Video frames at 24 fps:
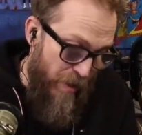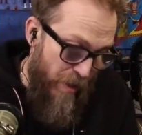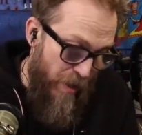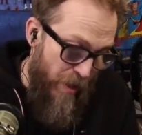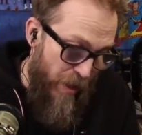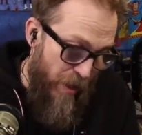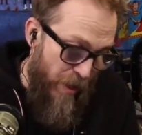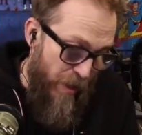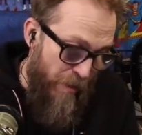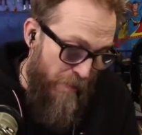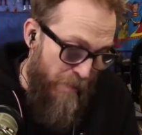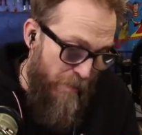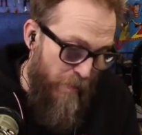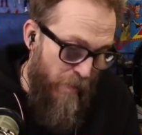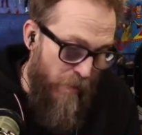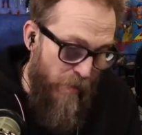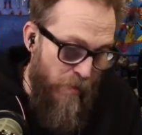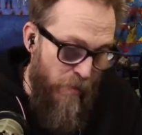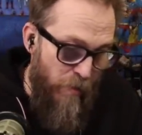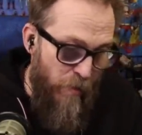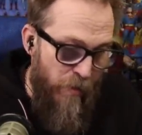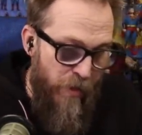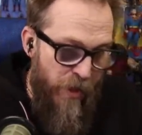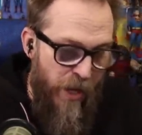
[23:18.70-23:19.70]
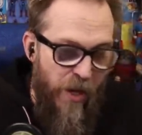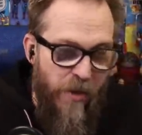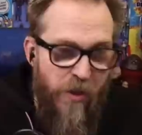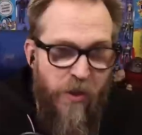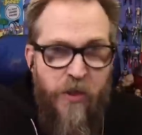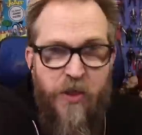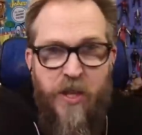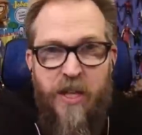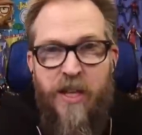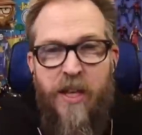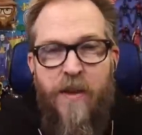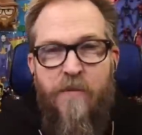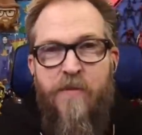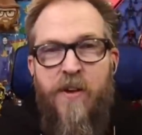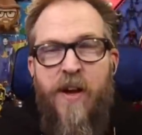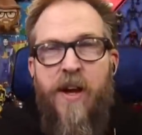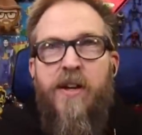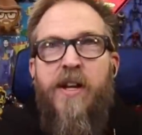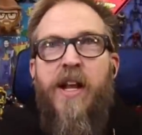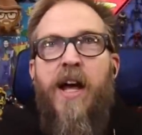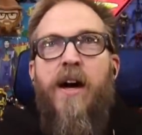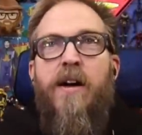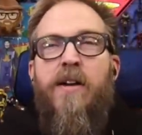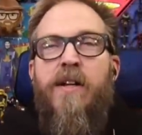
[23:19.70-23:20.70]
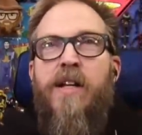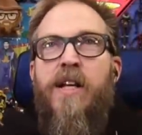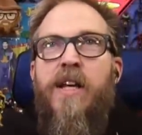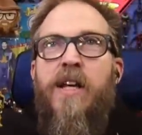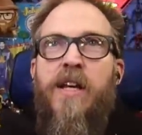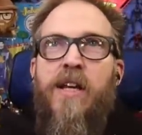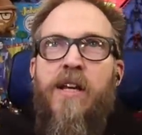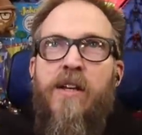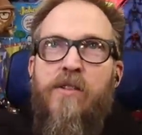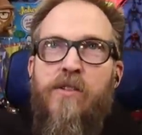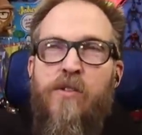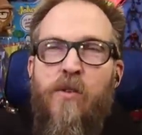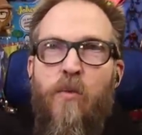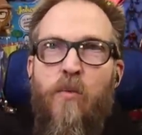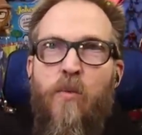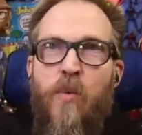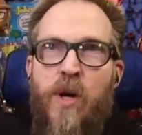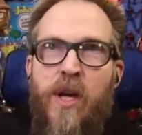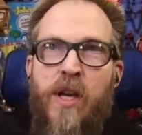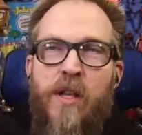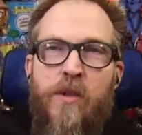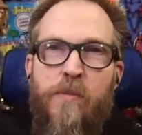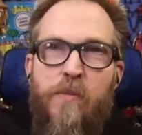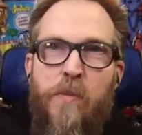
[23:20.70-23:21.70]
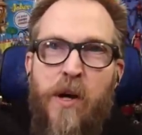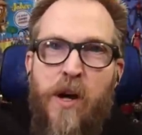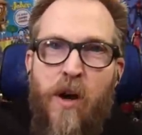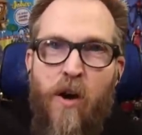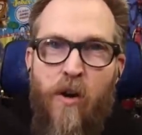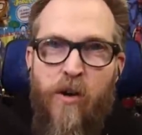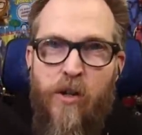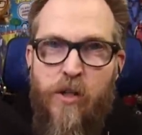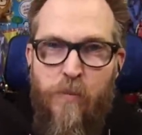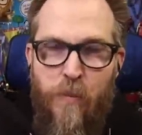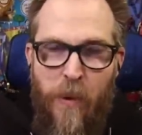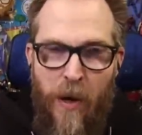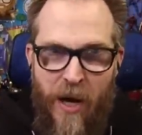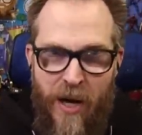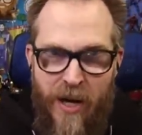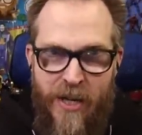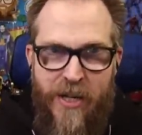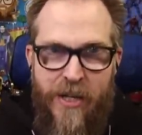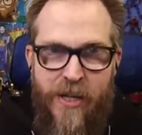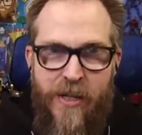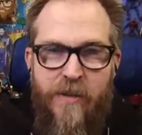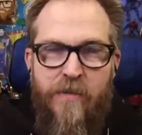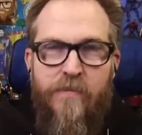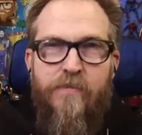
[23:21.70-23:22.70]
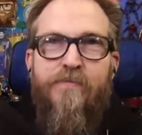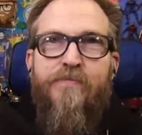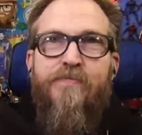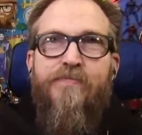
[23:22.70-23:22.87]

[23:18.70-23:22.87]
Um, the other thing they found out is with Picard's body,